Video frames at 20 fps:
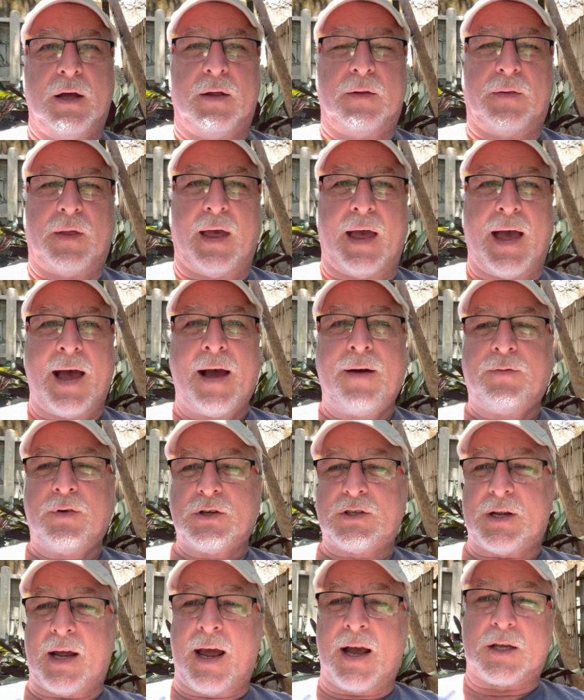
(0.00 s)
The
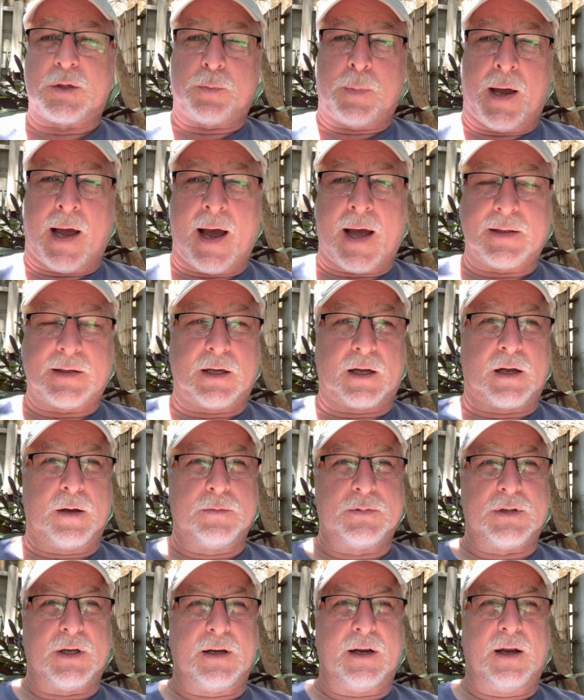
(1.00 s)
average expat that
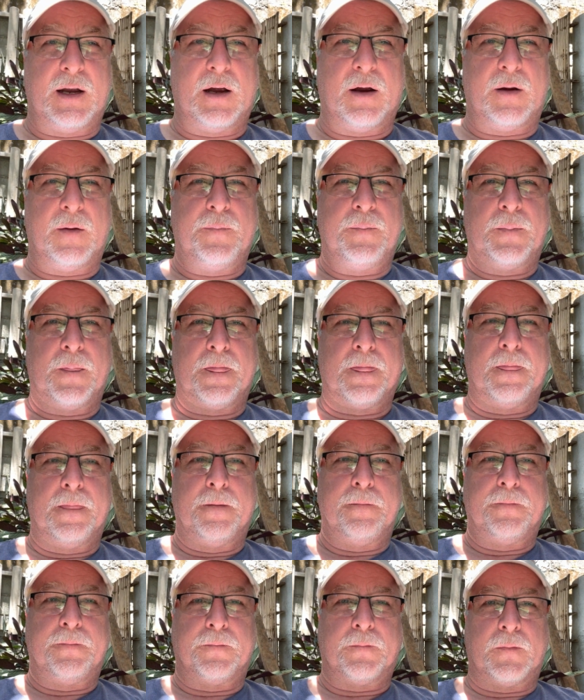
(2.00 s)
comes in here
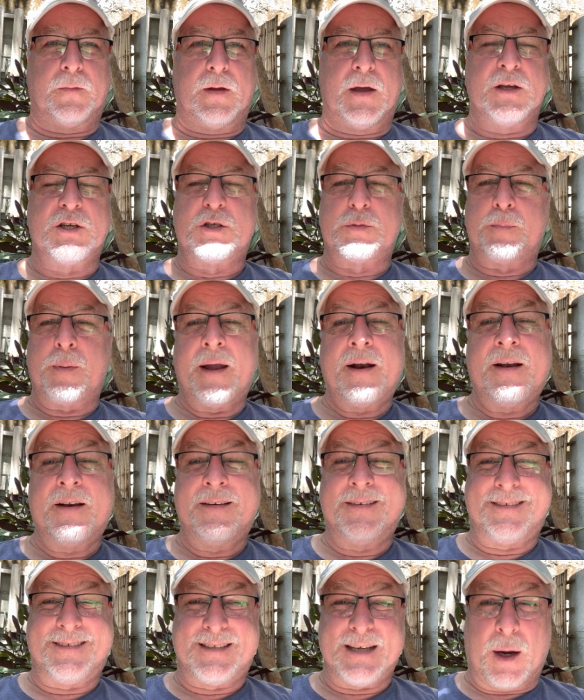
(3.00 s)
is spending
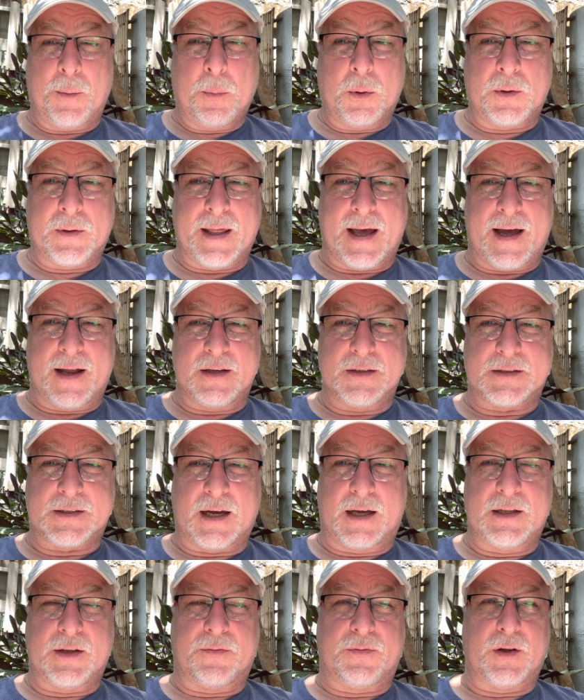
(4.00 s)
double that
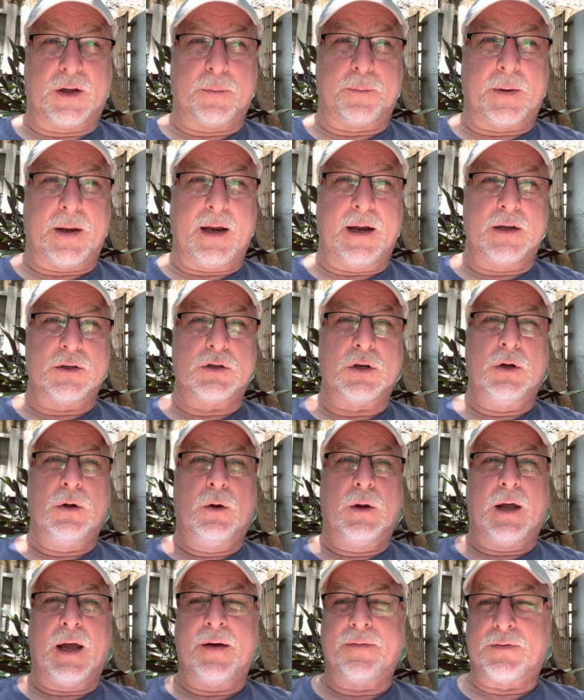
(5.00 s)
inside the Philippines,
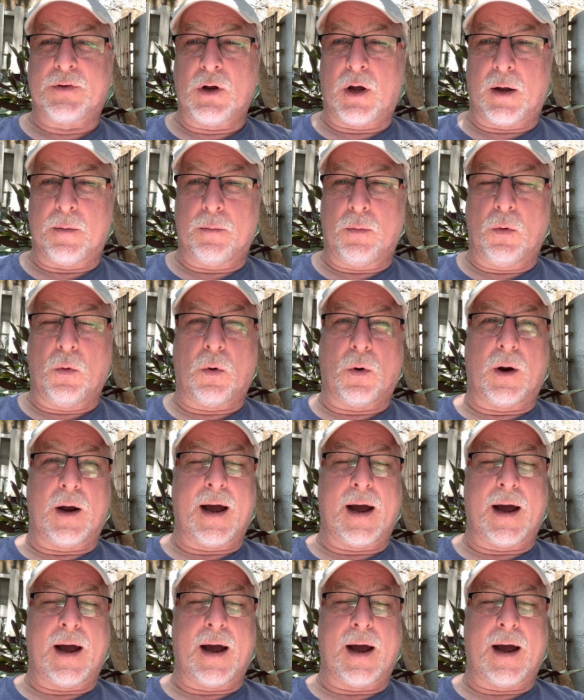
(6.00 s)
if not more.